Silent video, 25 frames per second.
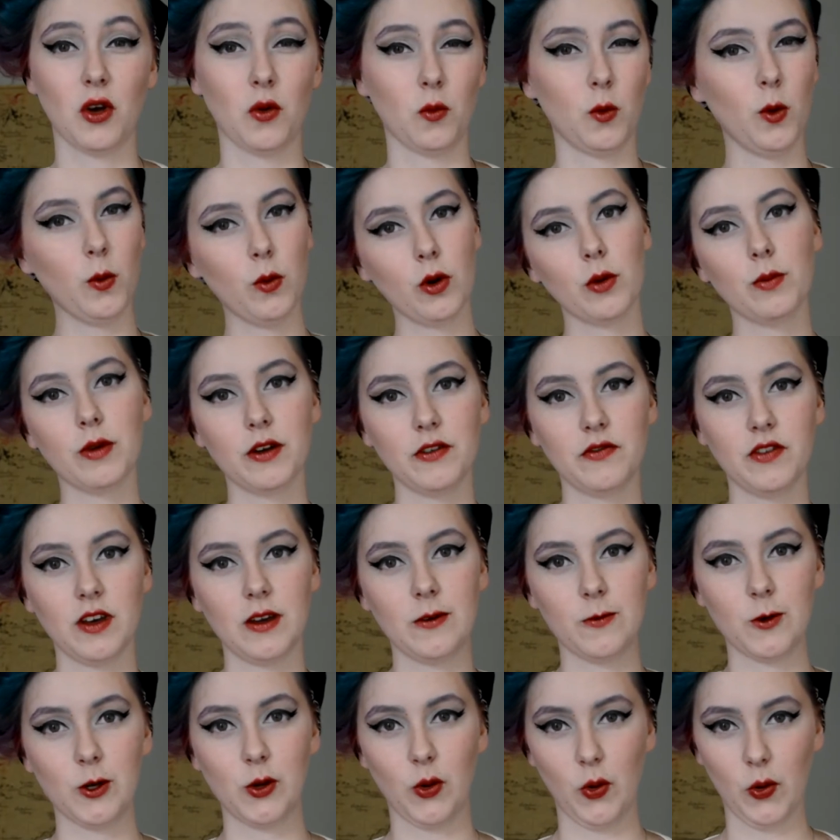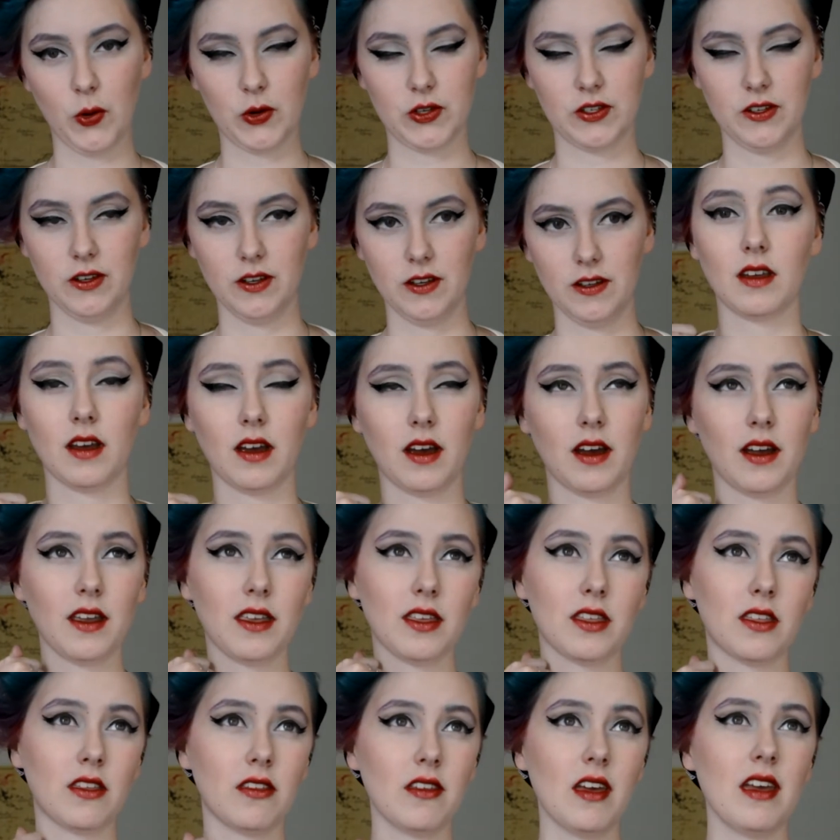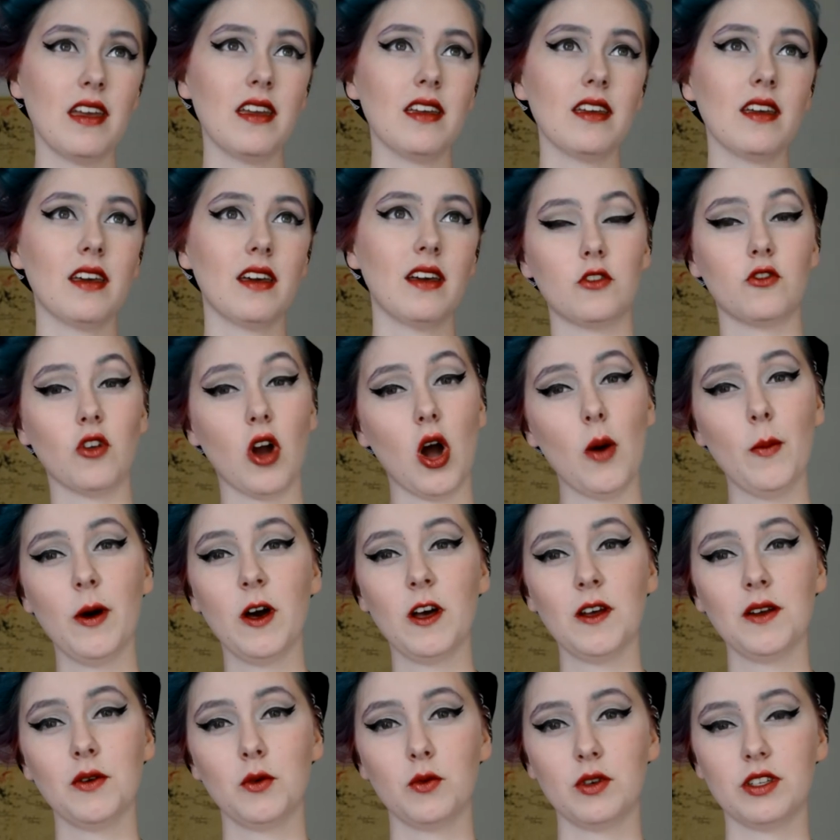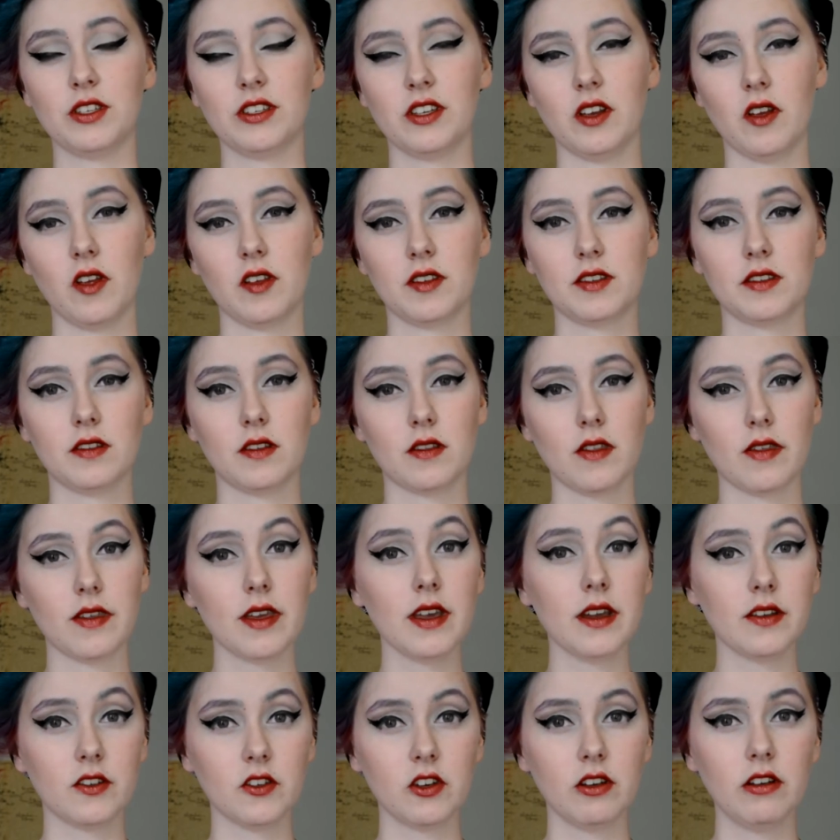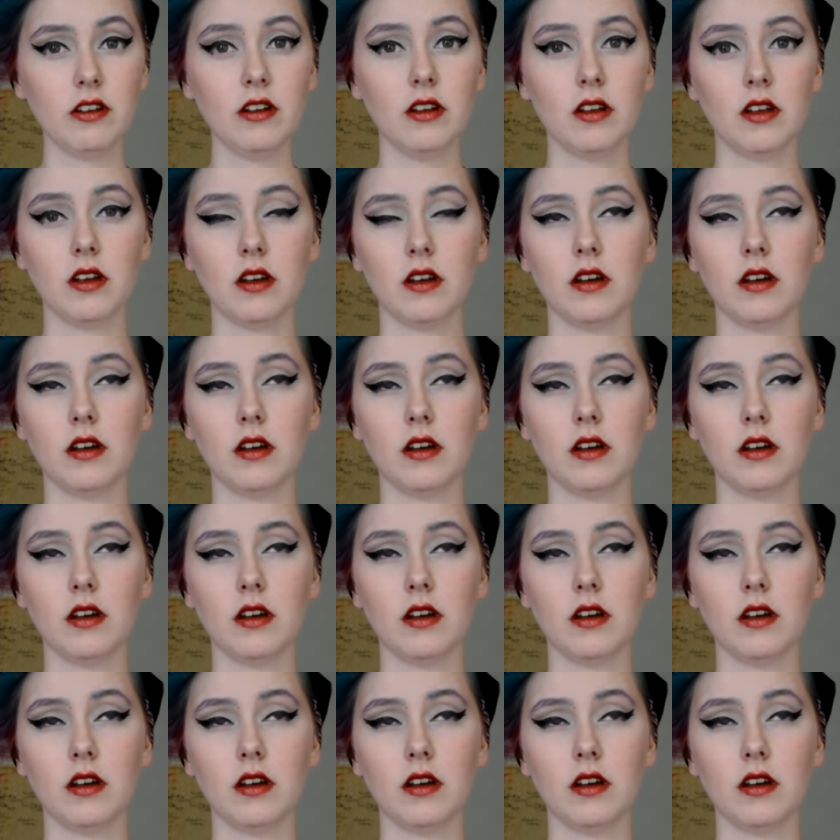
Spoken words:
What were my favorite courses? I think drama, which is theater.